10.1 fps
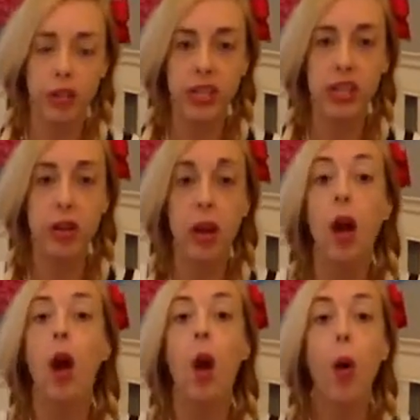tier,
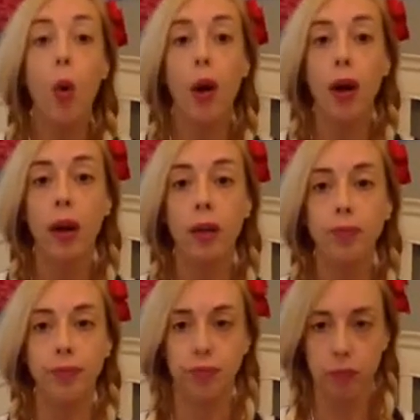
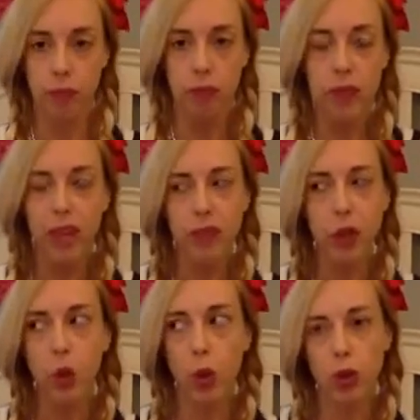or if
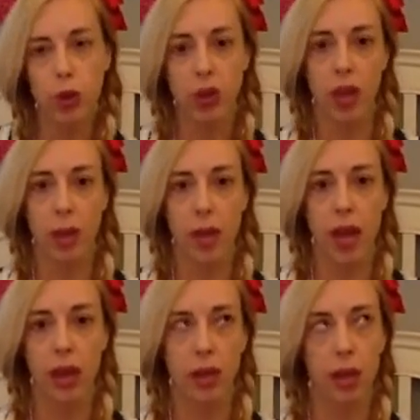your goals are a little
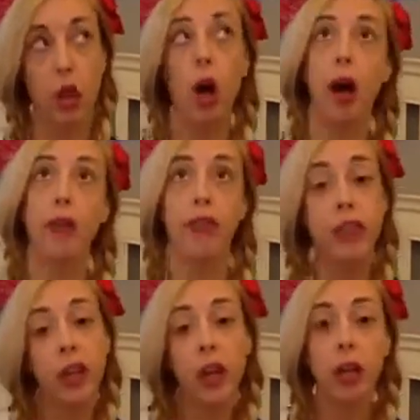bit
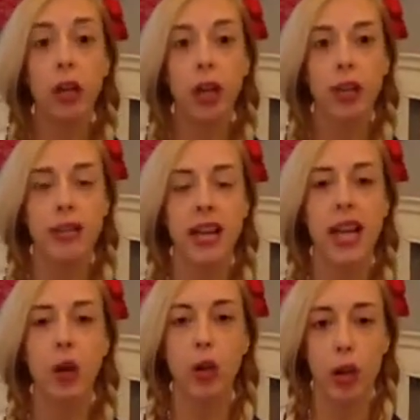loftier, let's
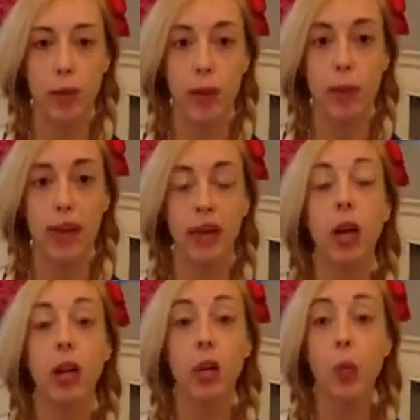say, or a little bit
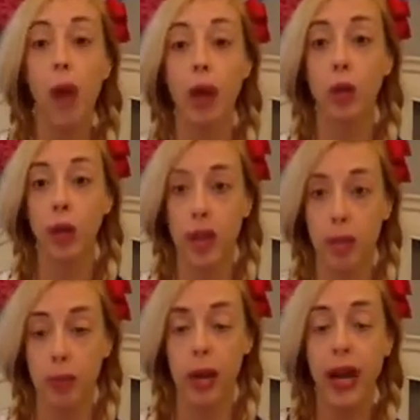bigger, and you want to
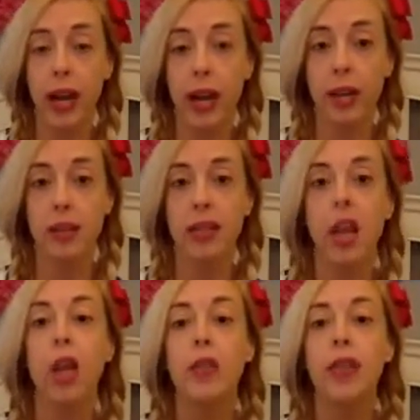create a brand,
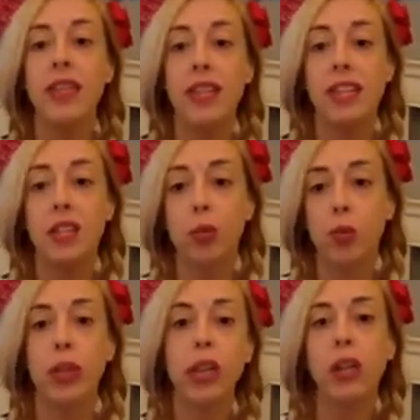then this is a
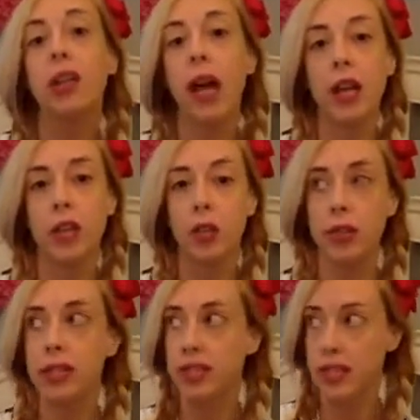really good
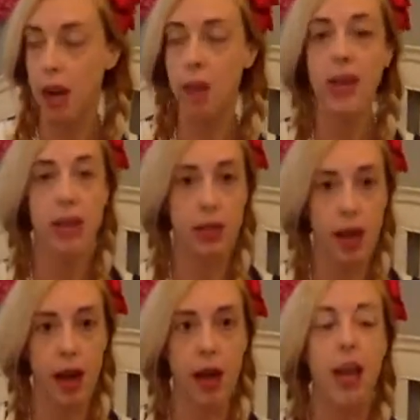logical step in that.